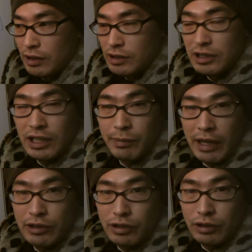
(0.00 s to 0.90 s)
this steam
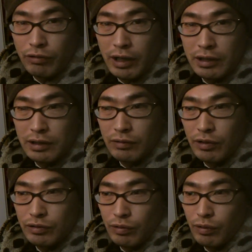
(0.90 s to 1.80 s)
engine, right? It
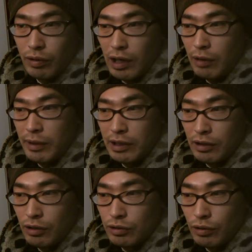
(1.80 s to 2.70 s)
was how many
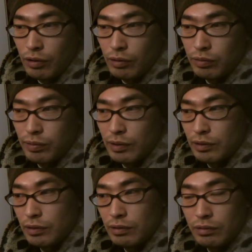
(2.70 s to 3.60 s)
years ago? For
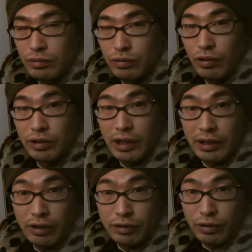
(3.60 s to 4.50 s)

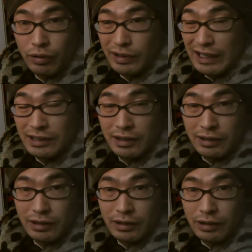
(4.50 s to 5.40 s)
200 years ago. That's it.
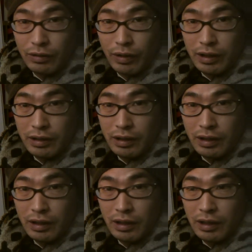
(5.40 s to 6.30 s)
Okay,
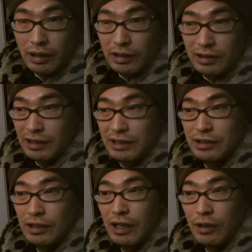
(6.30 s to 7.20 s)
it's
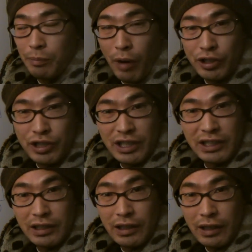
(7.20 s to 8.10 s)

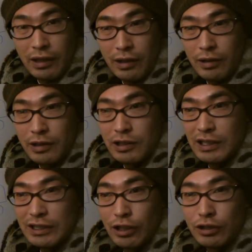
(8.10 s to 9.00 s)
machine. This
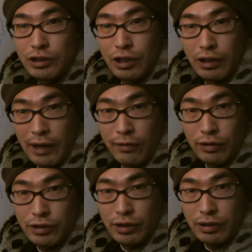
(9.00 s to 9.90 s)
industrial
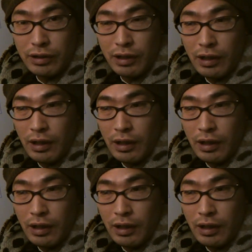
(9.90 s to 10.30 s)
revolution,